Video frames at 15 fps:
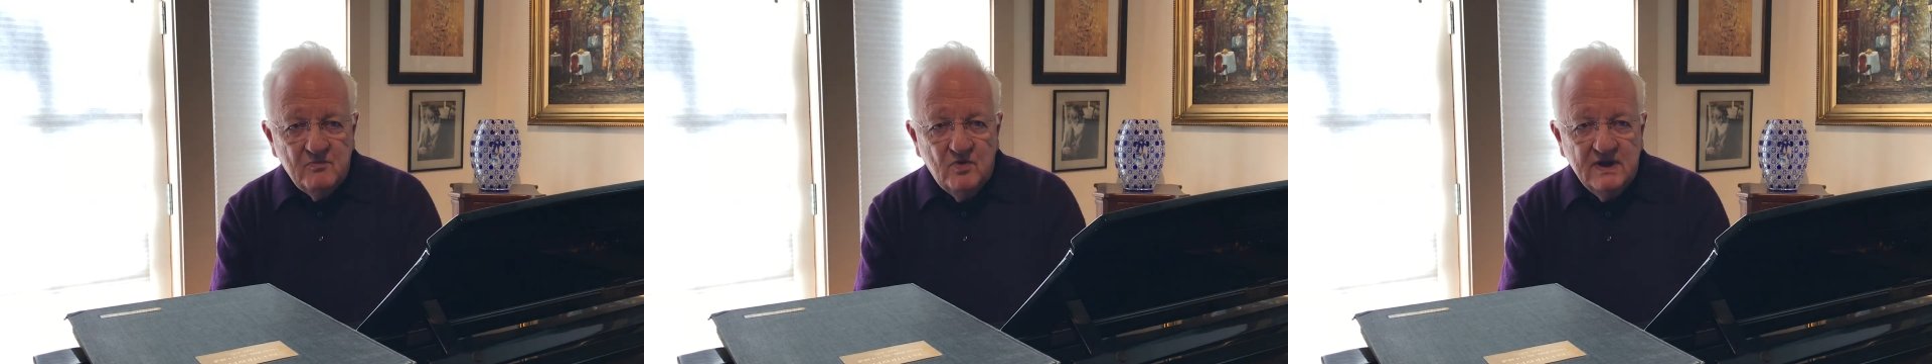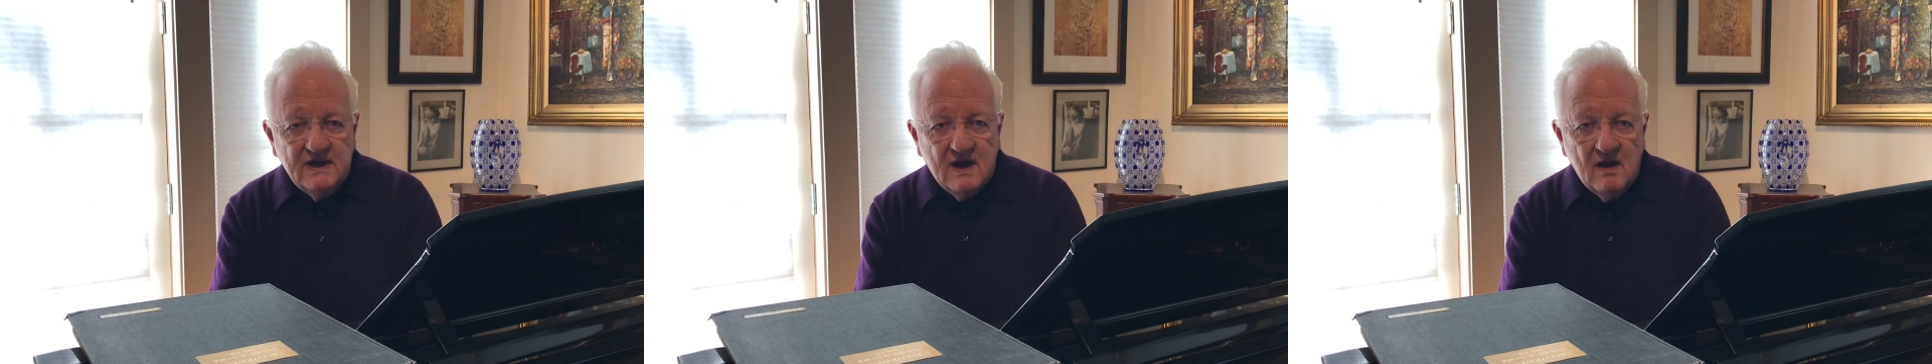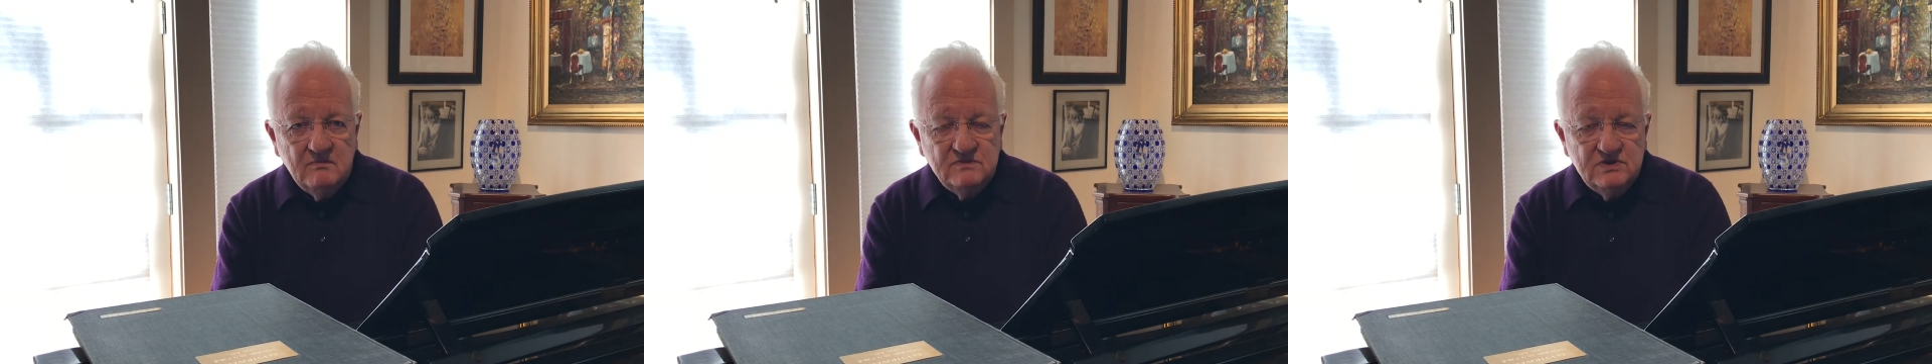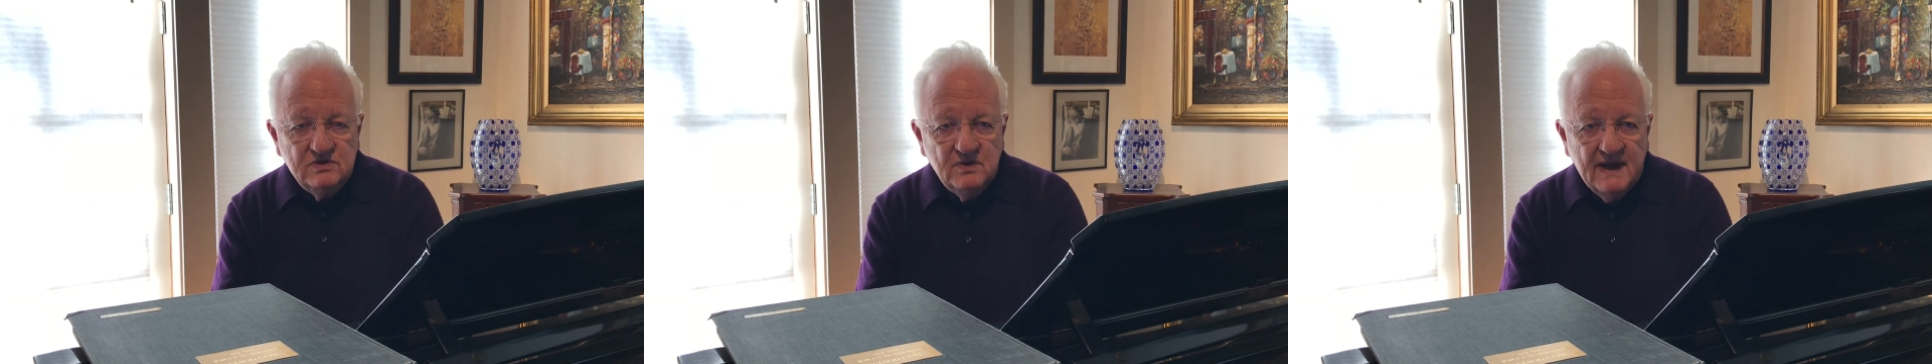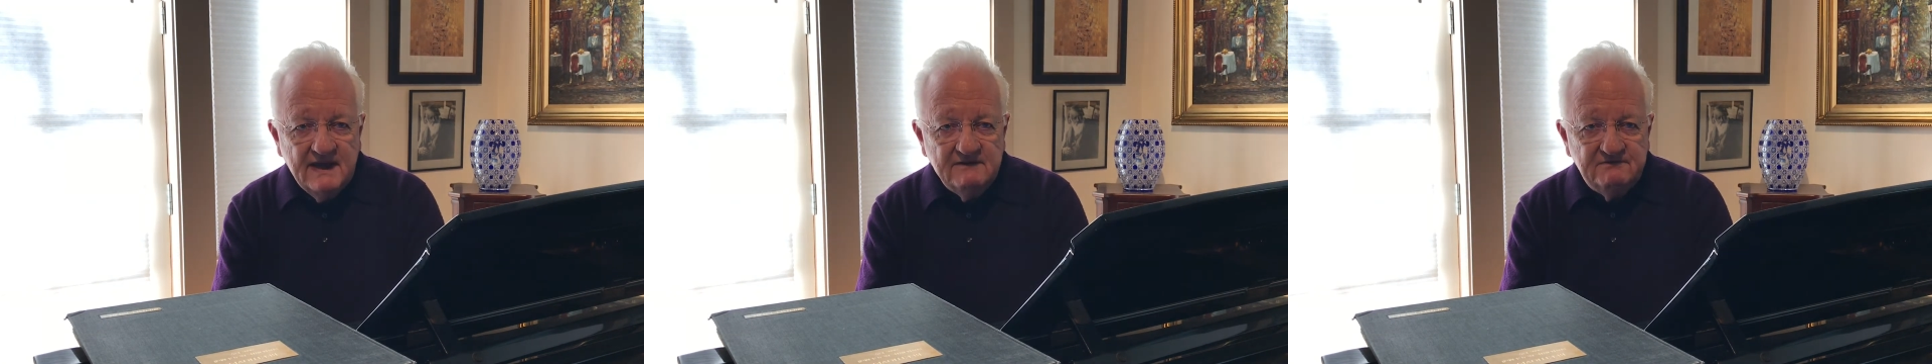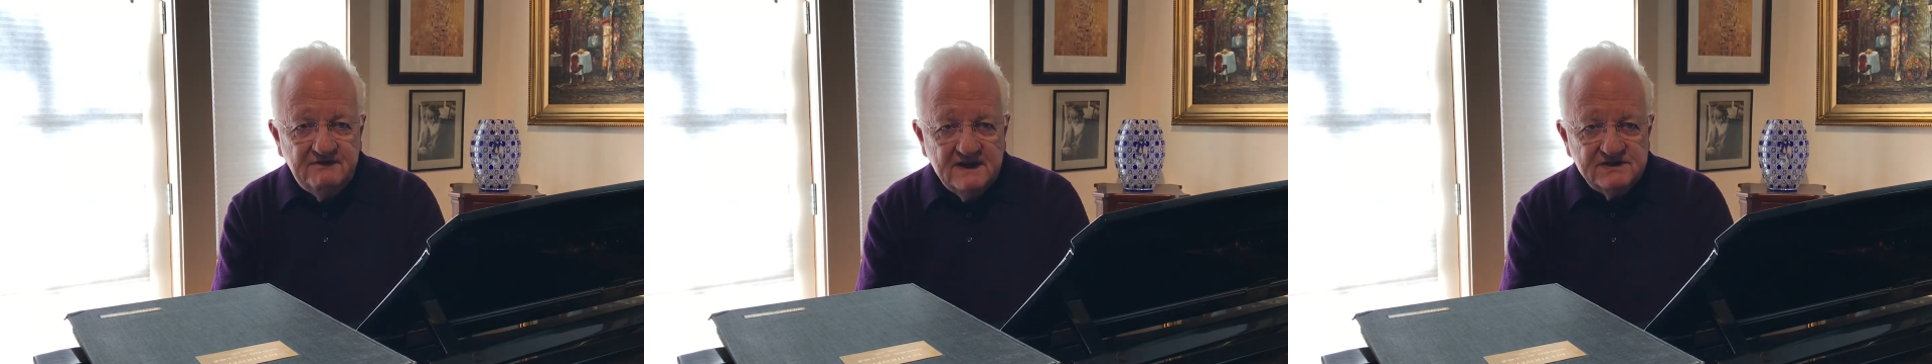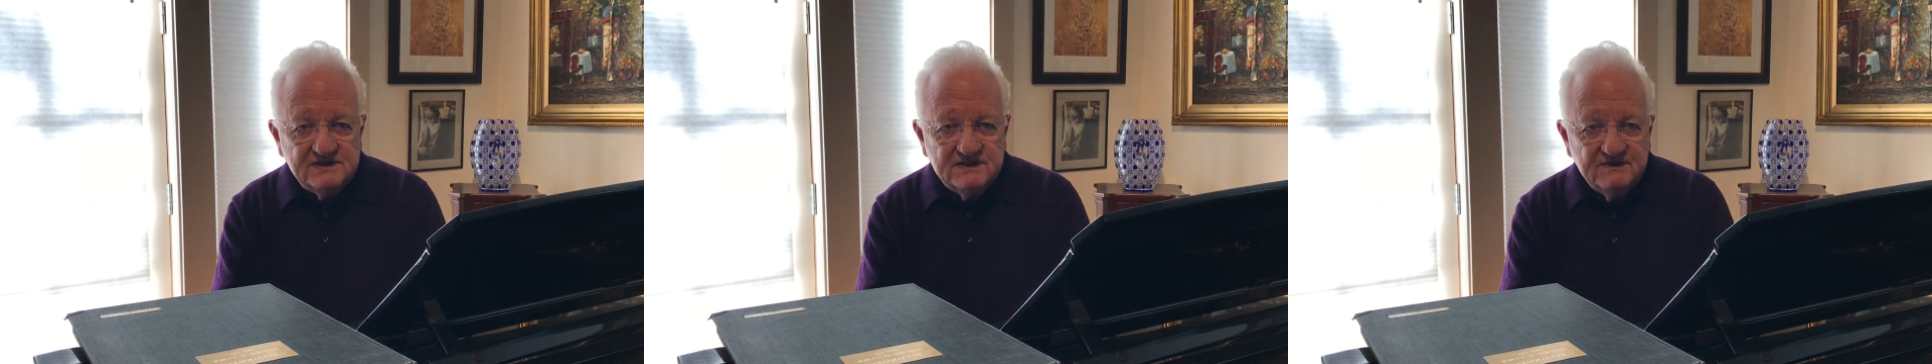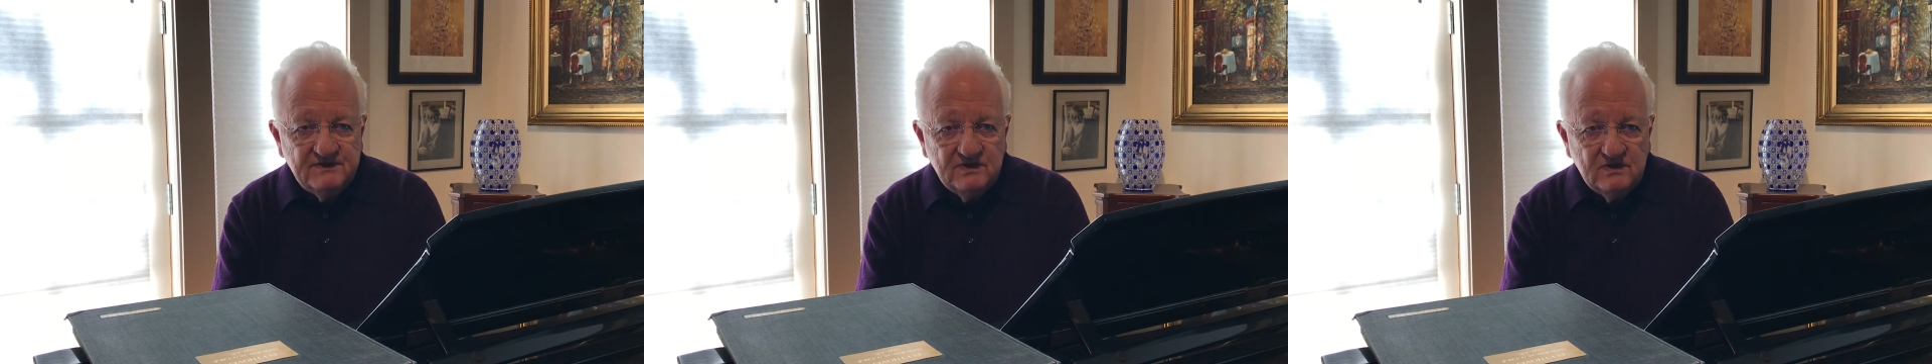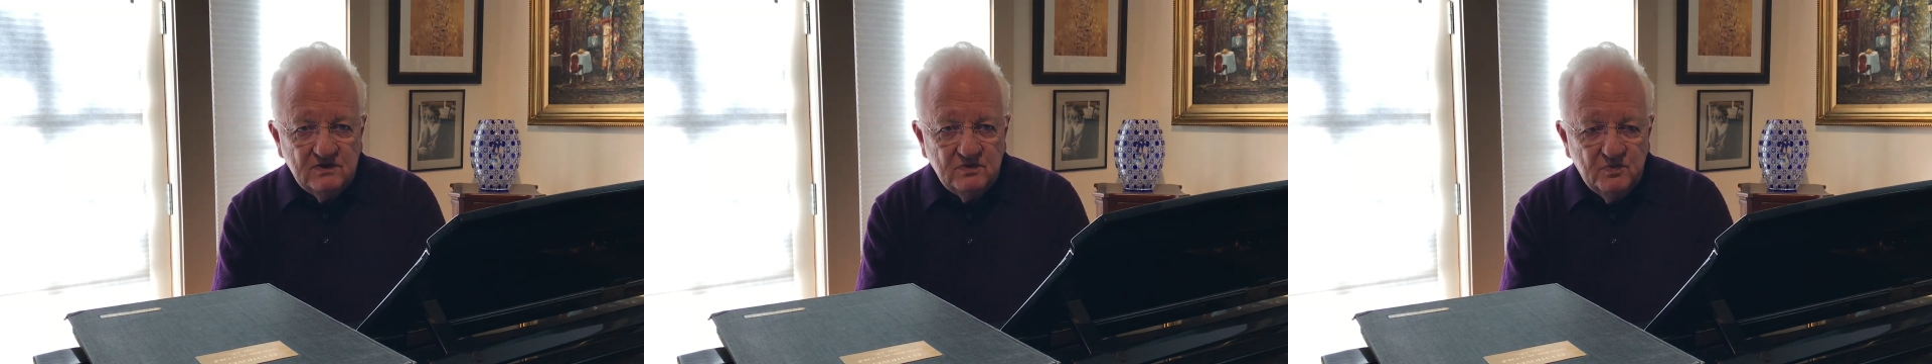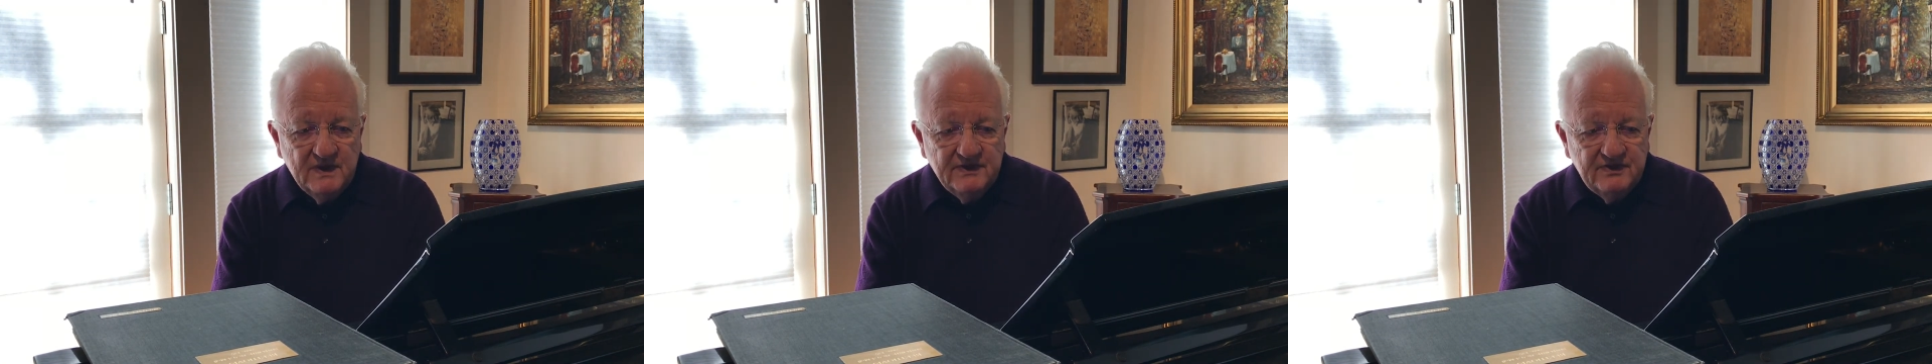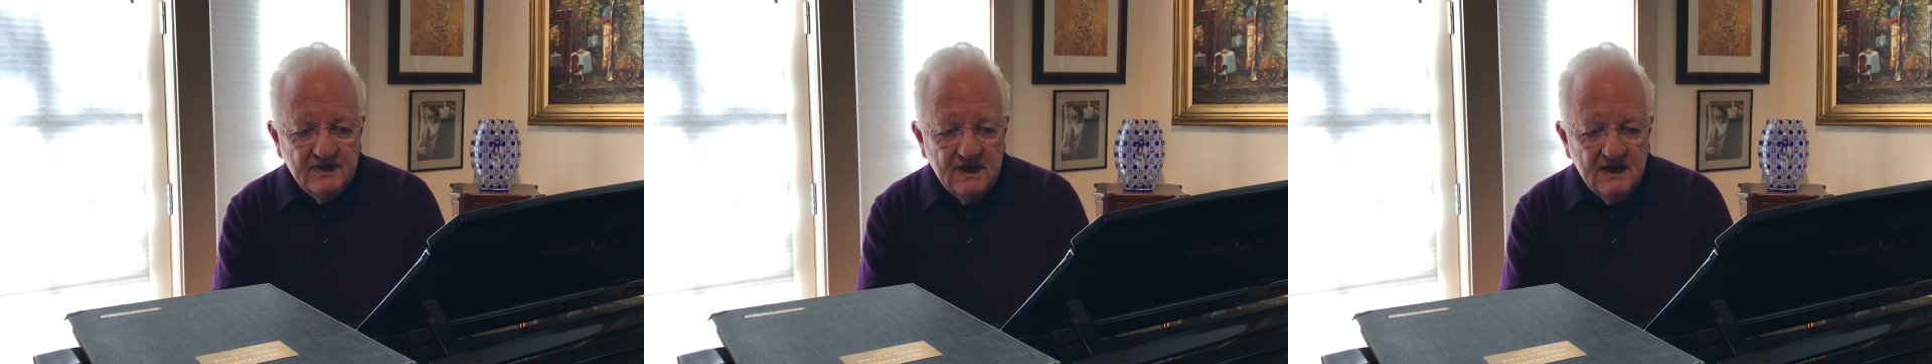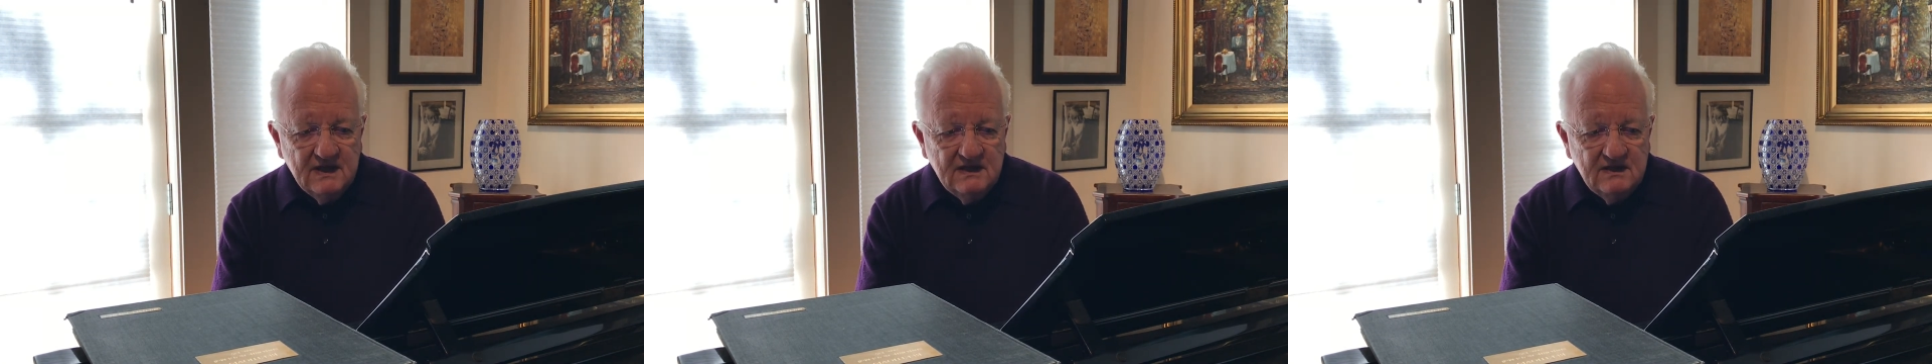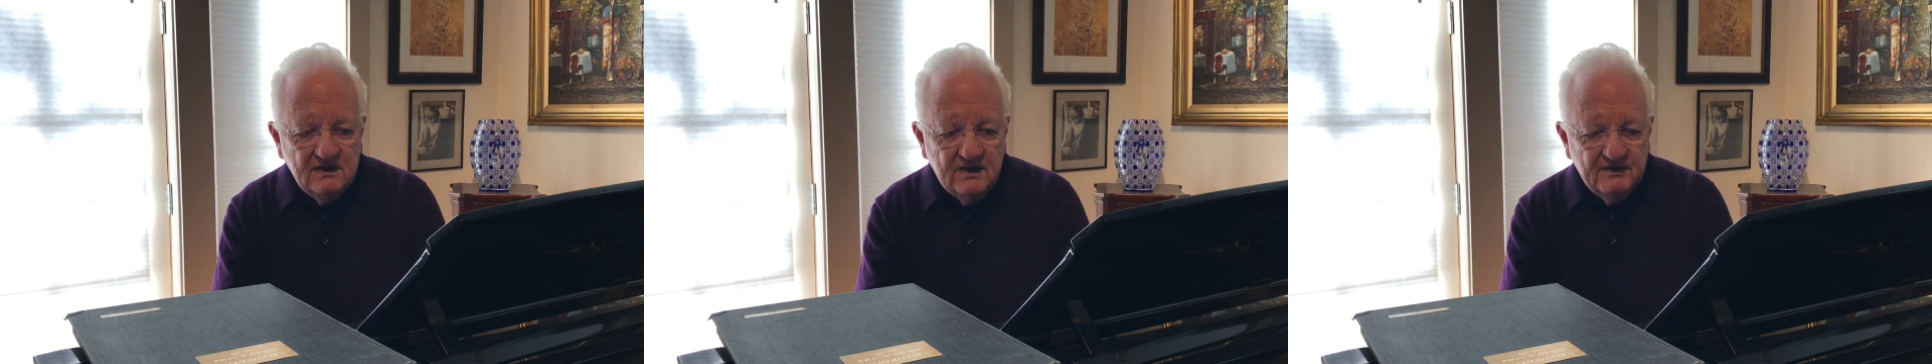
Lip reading: we come to a festival within the